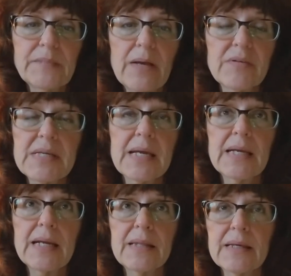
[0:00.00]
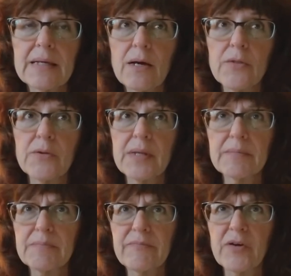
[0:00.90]
I haven't taken anything other
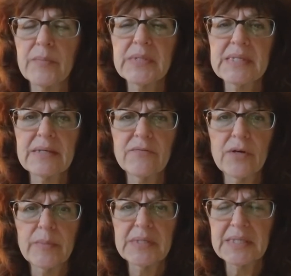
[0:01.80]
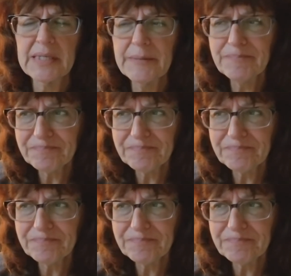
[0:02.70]
than vitamin C and vitamin D.